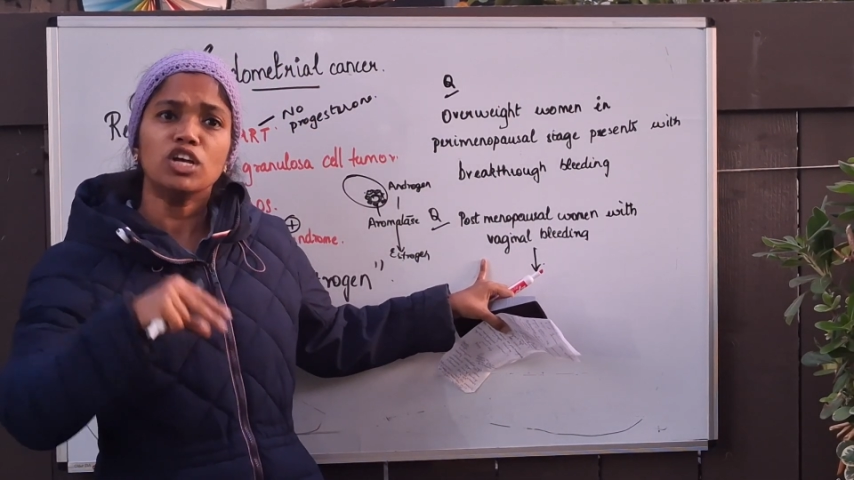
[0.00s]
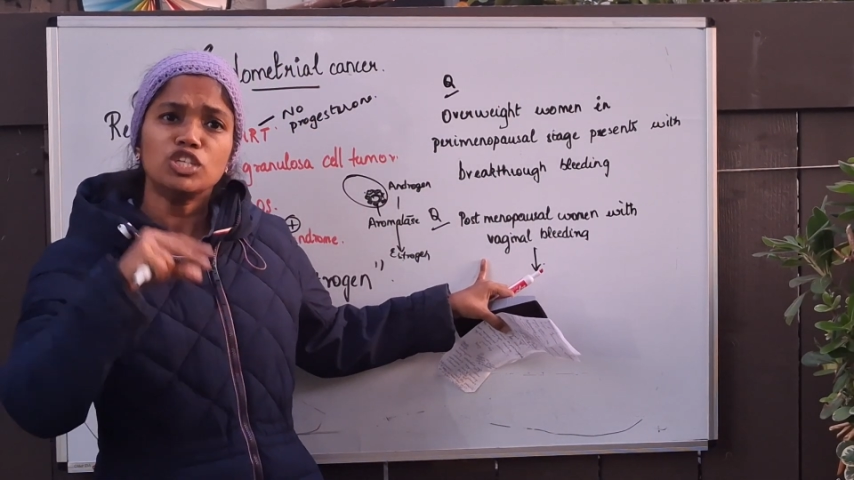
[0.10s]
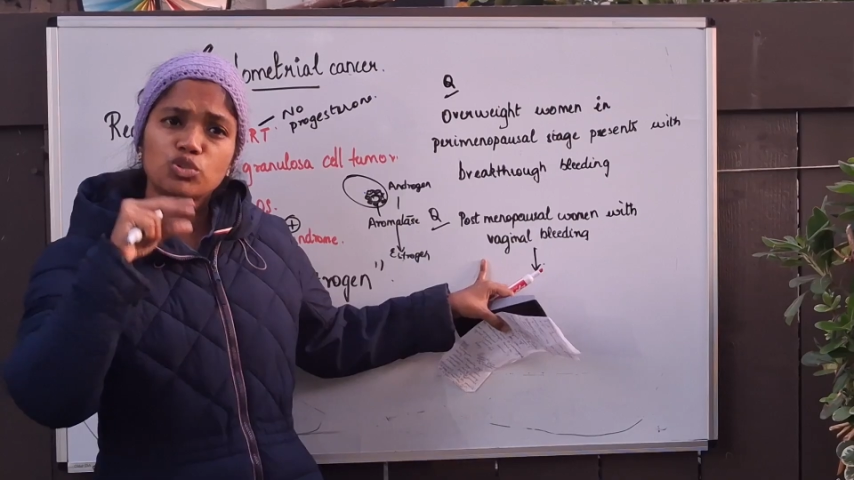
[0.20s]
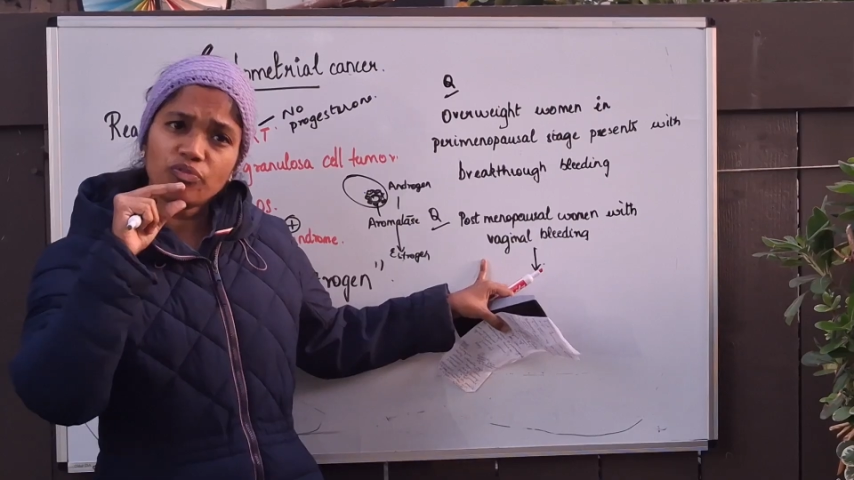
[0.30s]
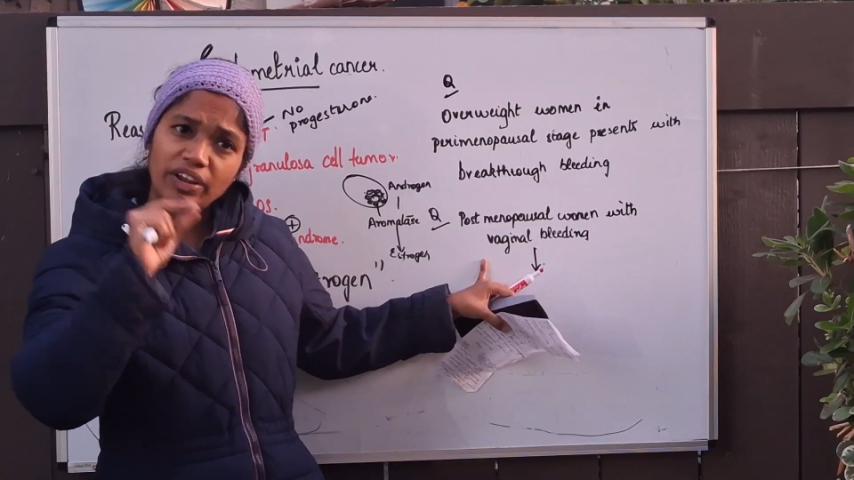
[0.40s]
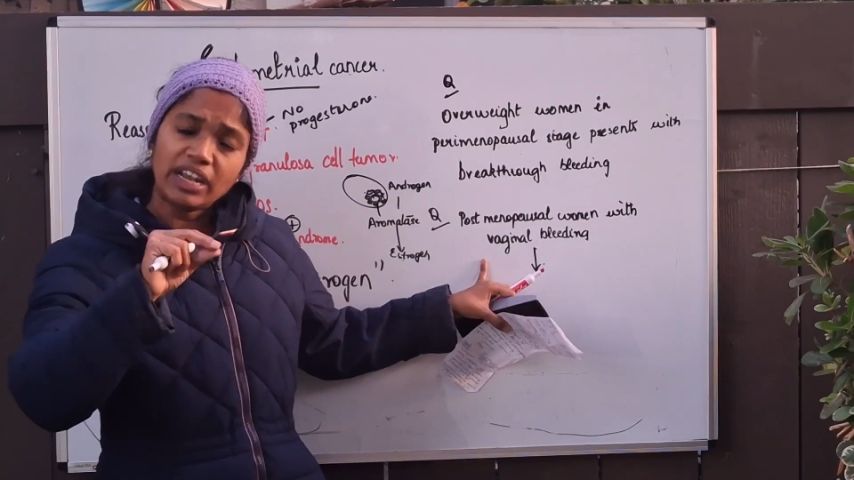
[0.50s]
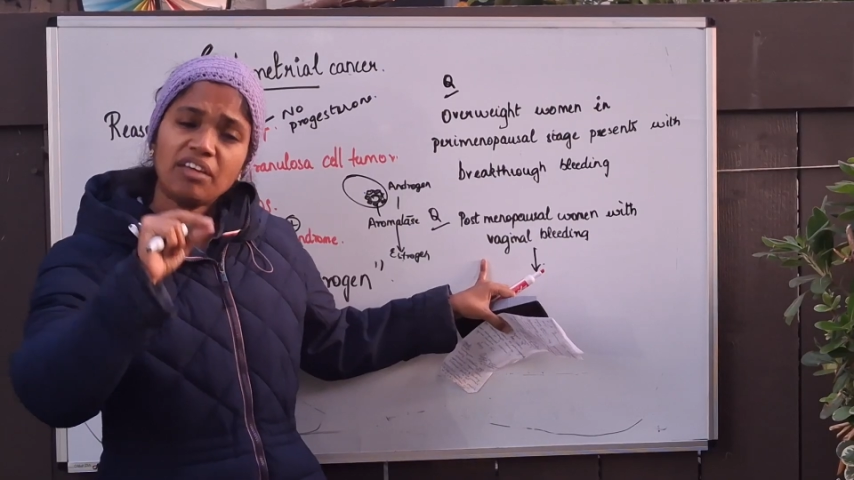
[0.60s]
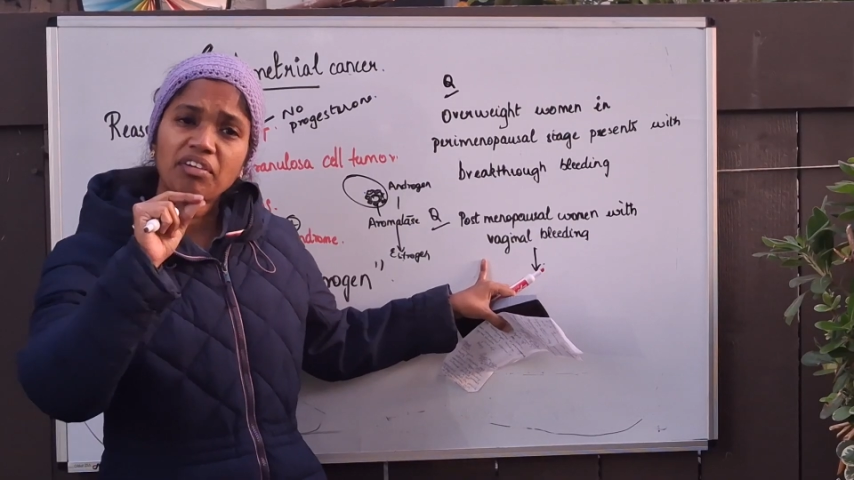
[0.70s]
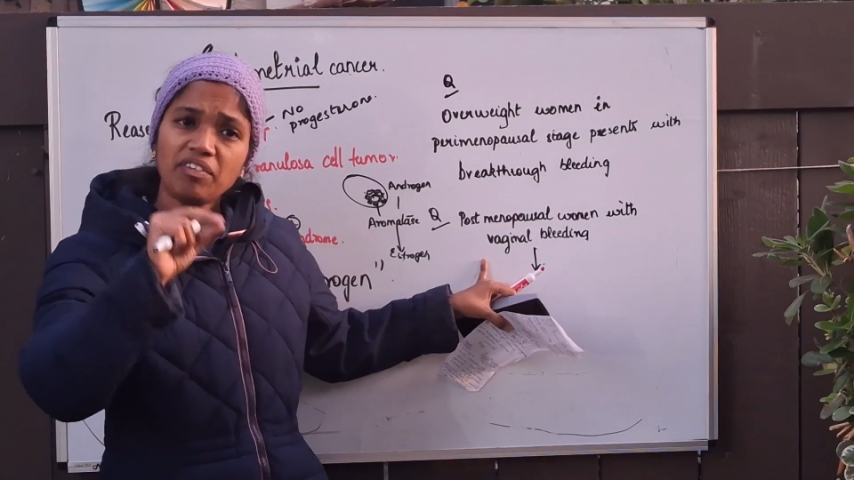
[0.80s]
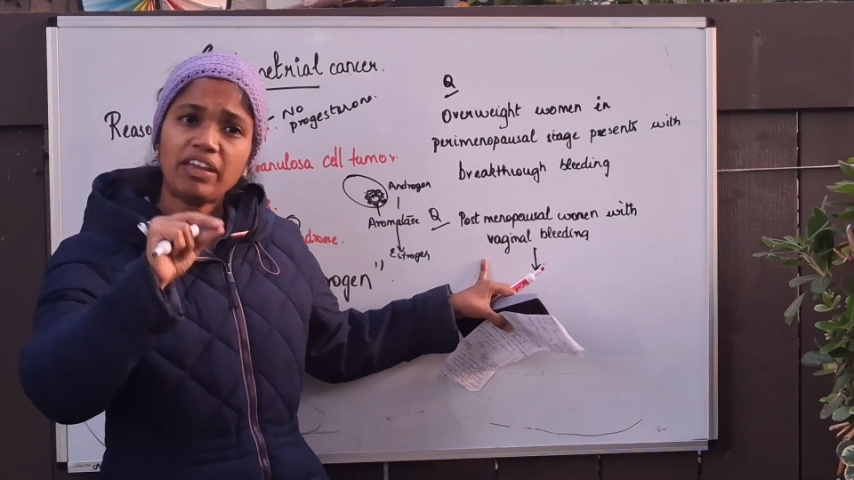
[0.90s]
So
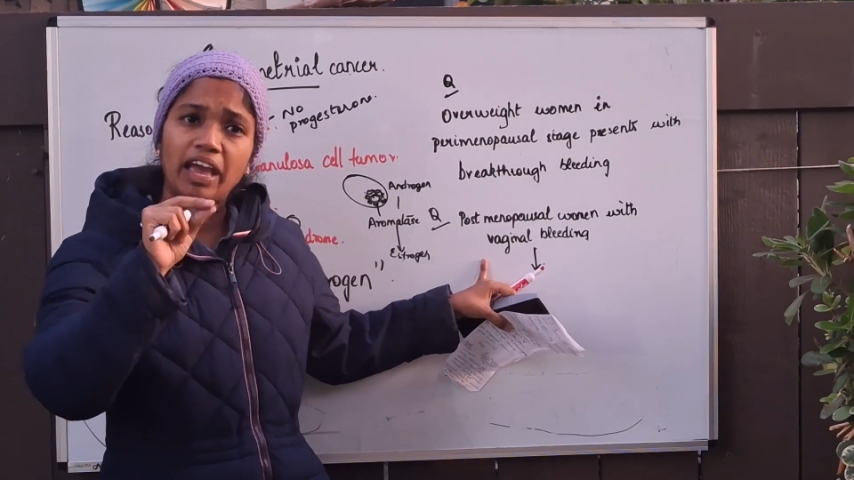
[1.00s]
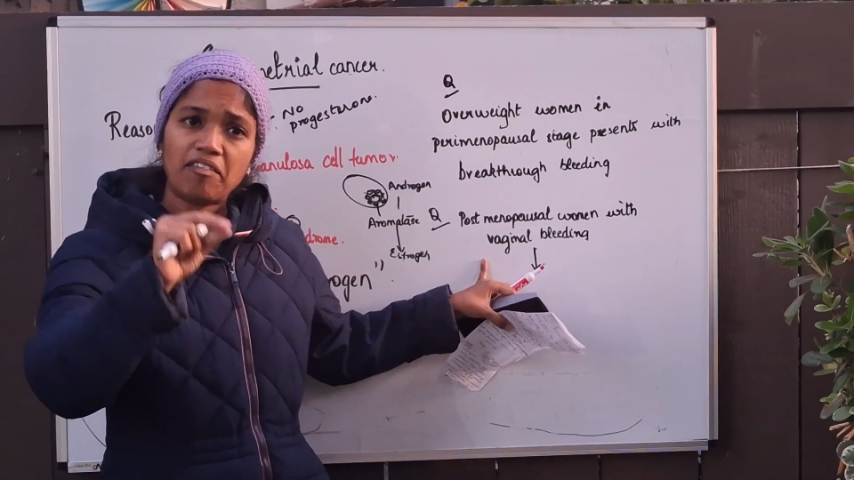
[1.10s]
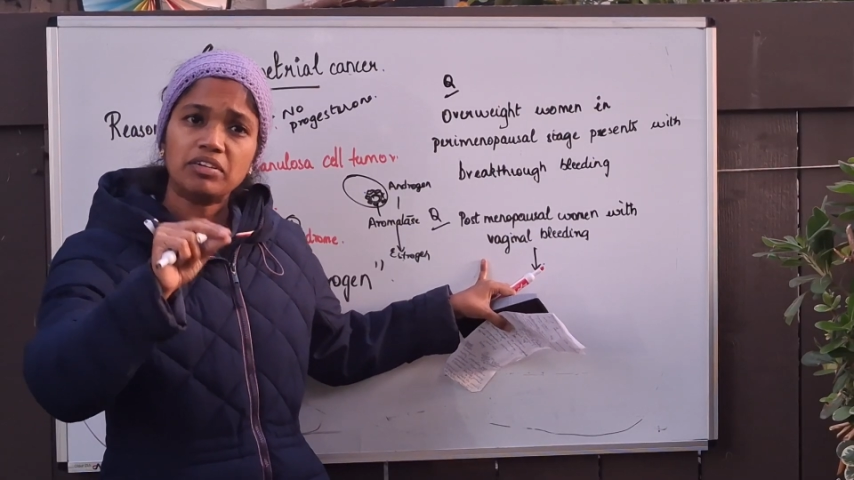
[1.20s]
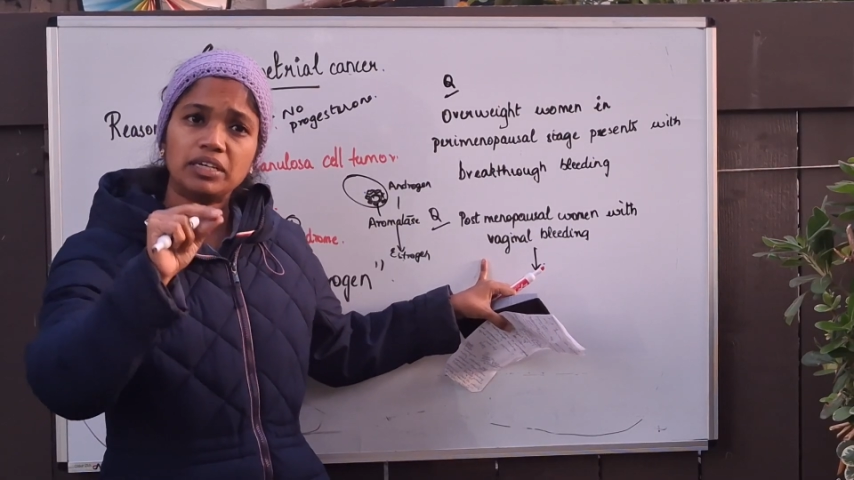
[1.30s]
whenever we have a